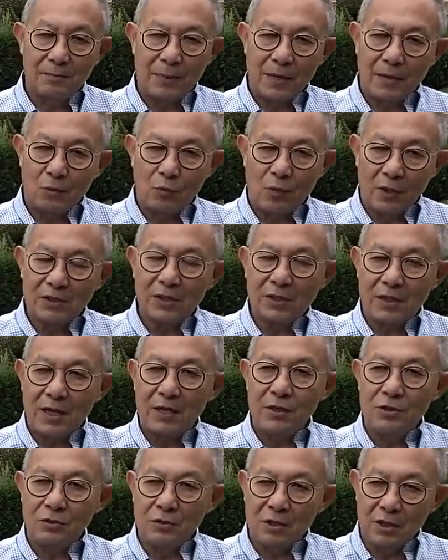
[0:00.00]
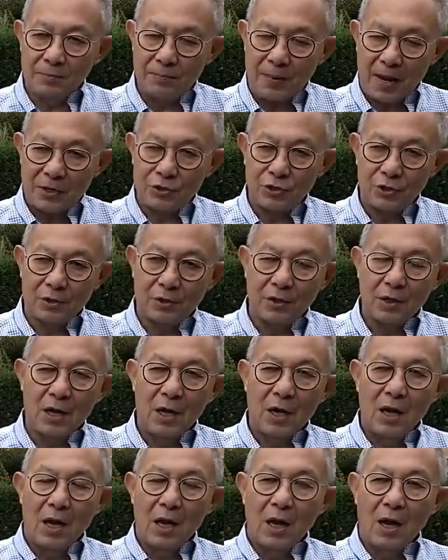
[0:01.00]
But once again, you need passion.
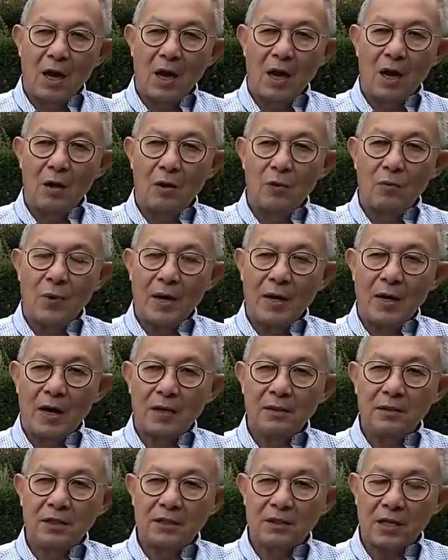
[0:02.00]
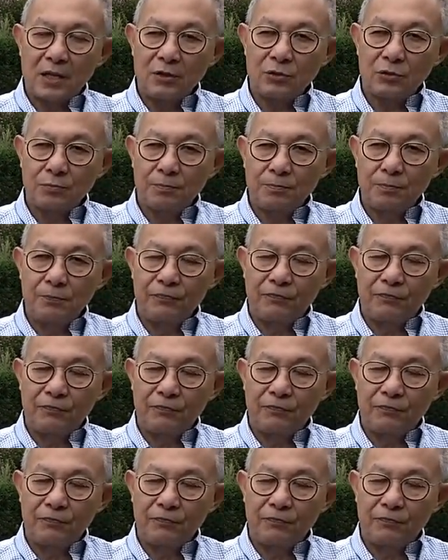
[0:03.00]
When I decide to